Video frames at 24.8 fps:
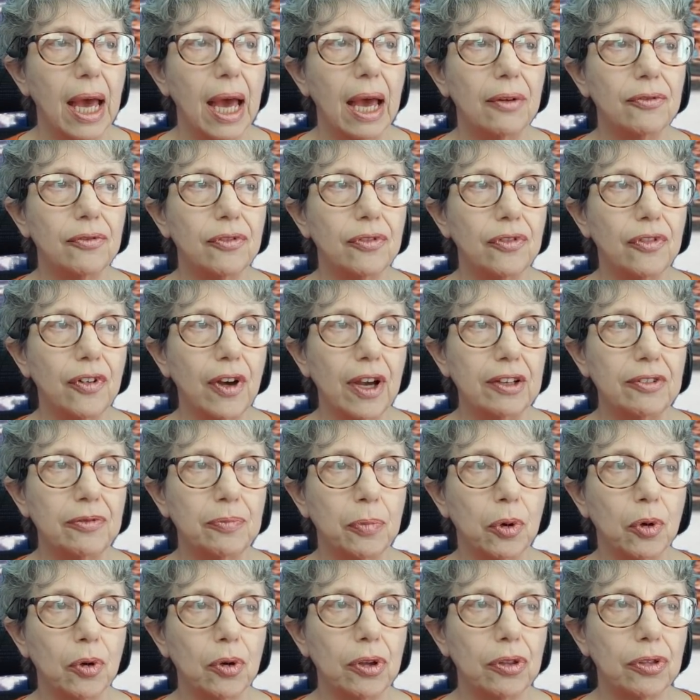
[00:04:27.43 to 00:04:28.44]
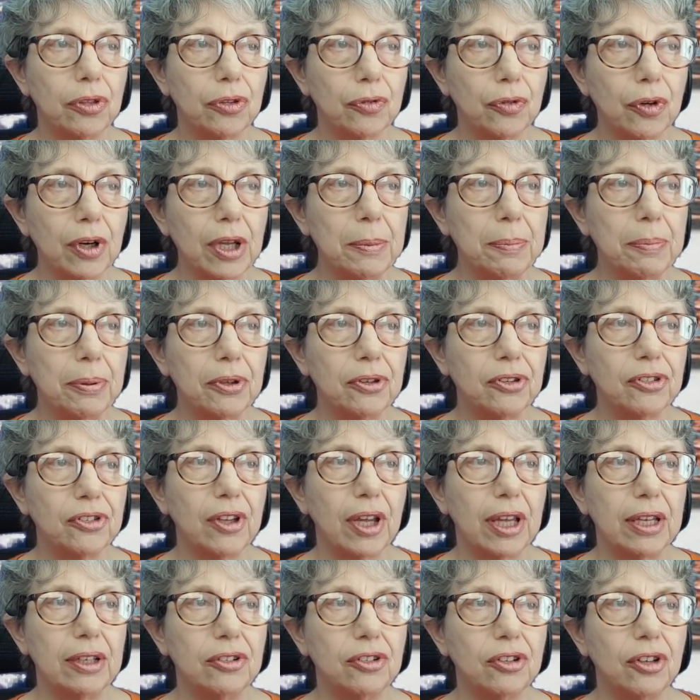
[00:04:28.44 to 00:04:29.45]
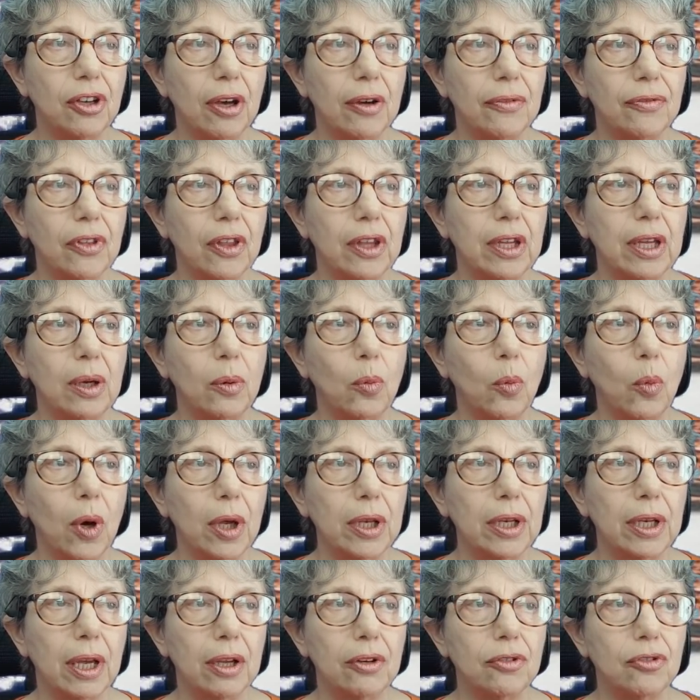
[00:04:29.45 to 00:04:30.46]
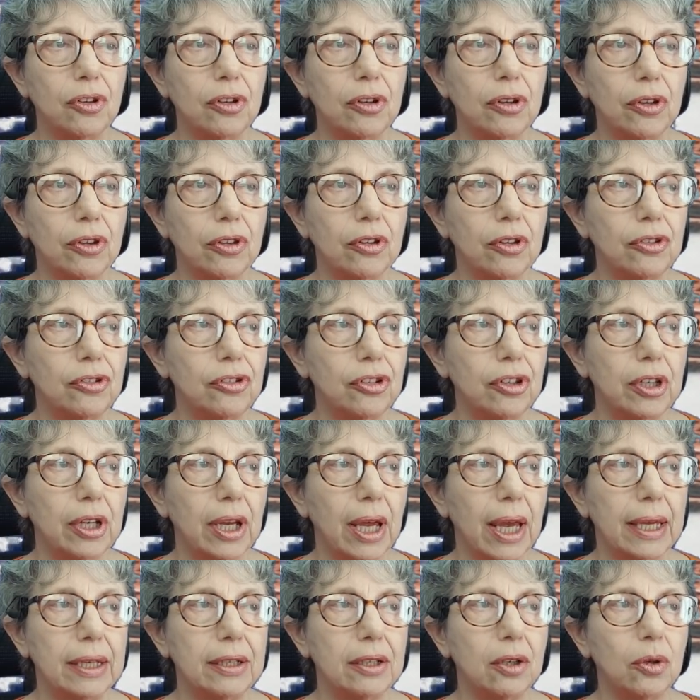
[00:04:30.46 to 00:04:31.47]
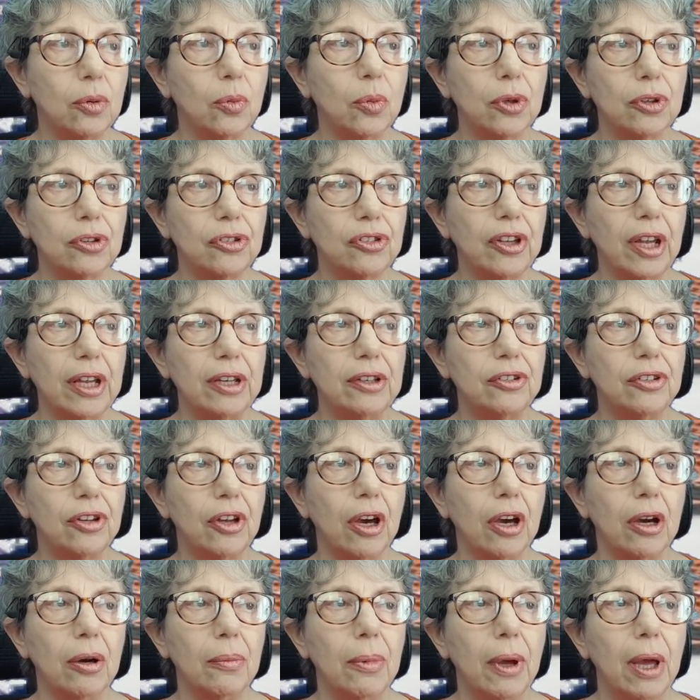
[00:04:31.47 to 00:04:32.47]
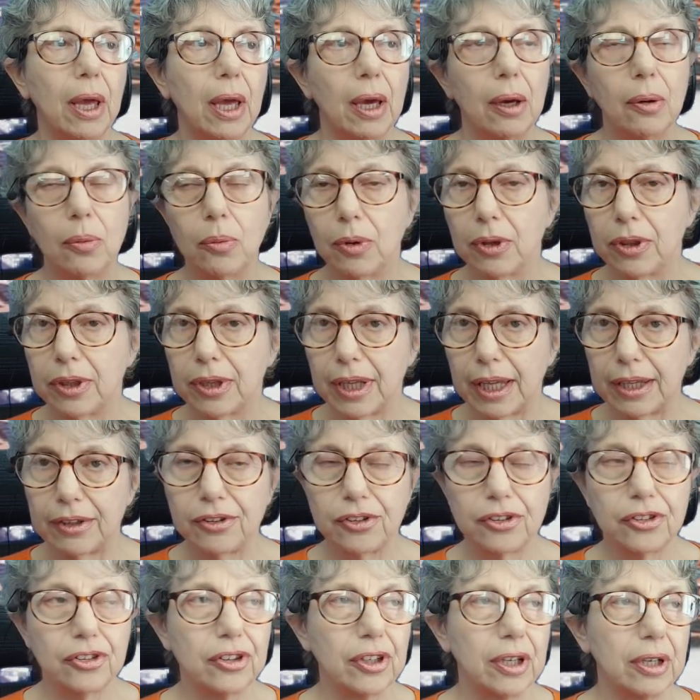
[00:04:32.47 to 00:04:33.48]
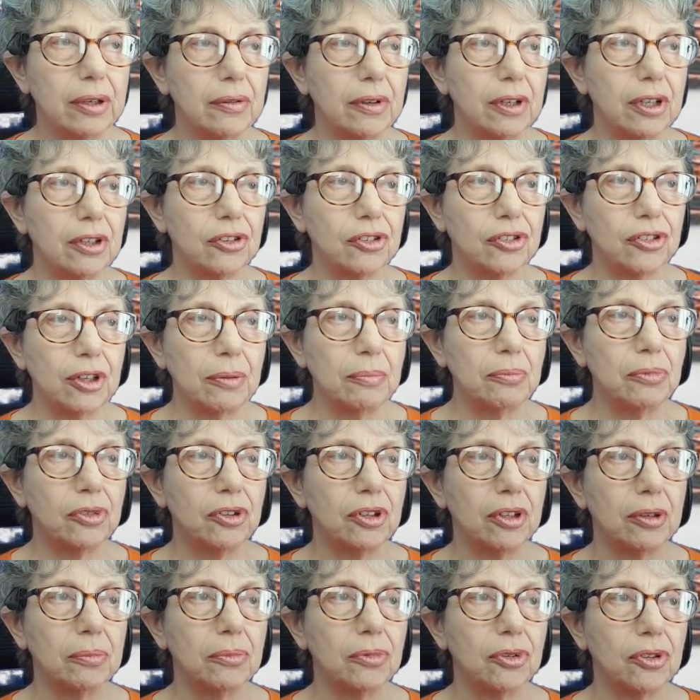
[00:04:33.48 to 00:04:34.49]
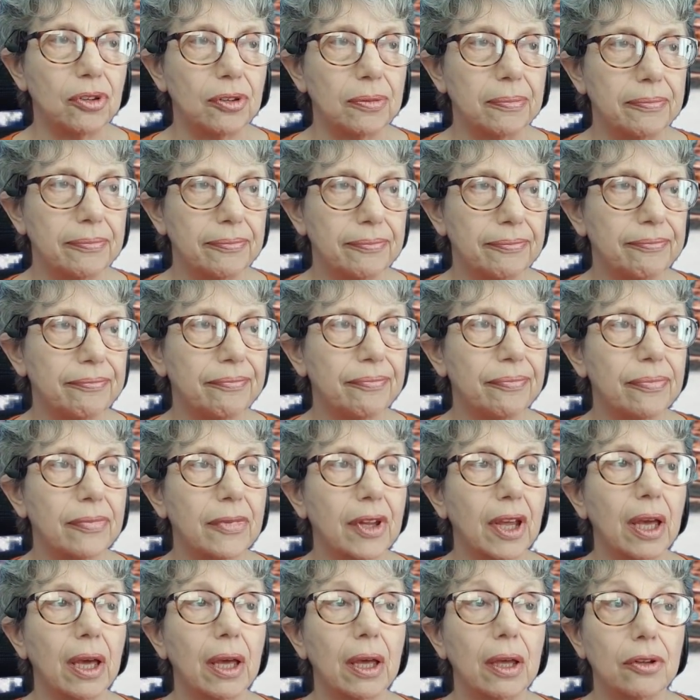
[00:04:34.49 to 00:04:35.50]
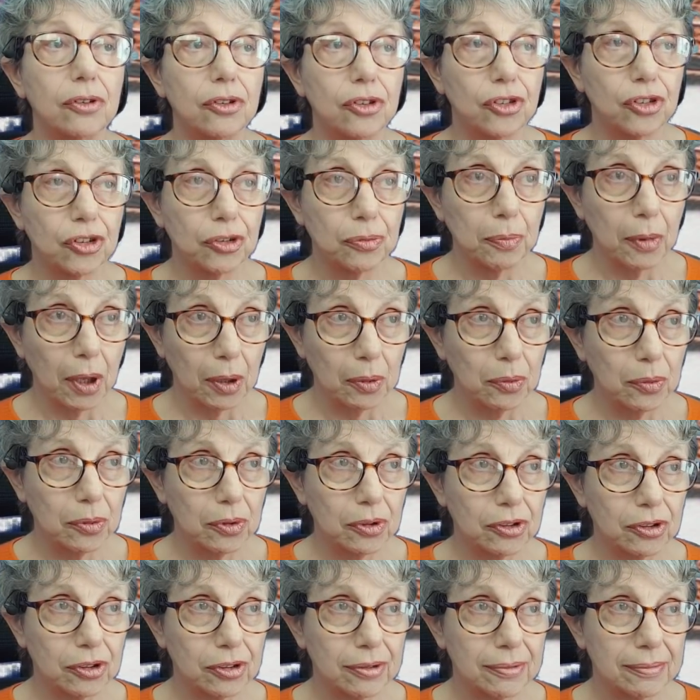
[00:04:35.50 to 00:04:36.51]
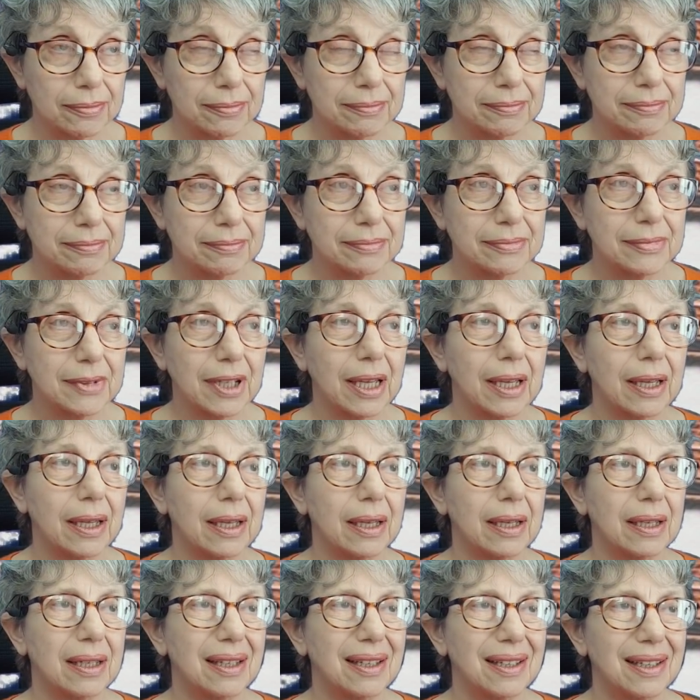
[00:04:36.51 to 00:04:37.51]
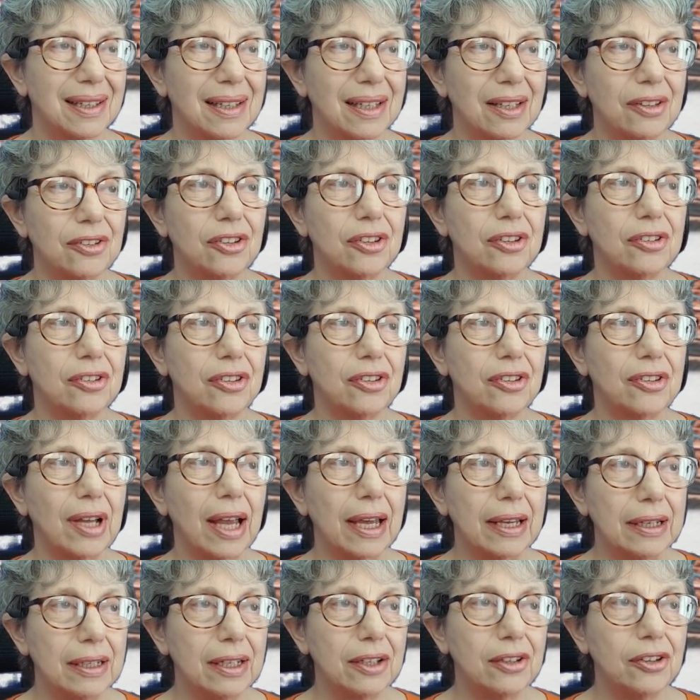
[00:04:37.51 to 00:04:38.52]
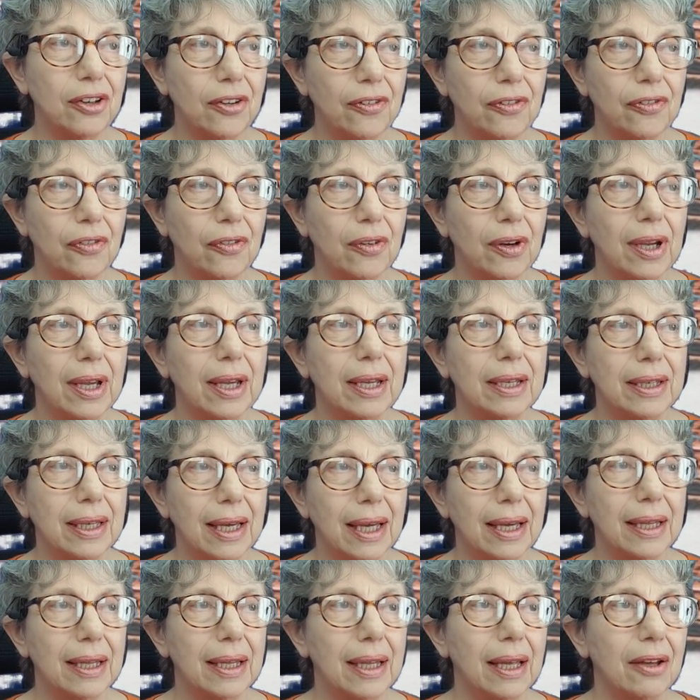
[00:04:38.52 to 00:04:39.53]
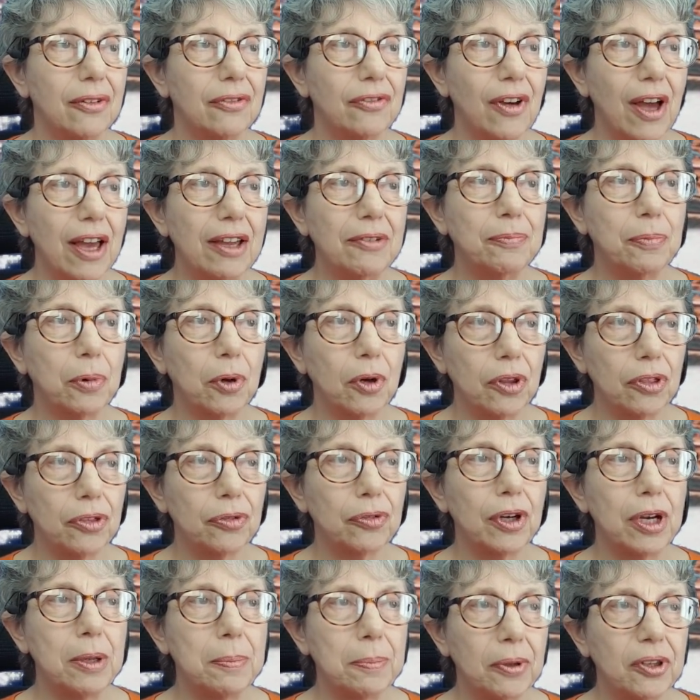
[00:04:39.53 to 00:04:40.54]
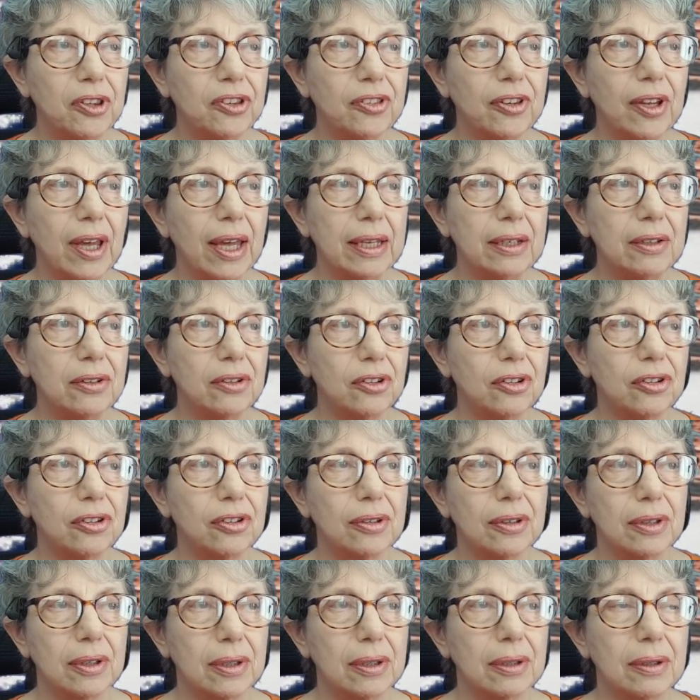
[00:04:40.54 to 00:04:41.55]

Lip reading: and 5.3% of the 139 who were sent home with less serious symptoms smoked. That's a slightly different, 5.3%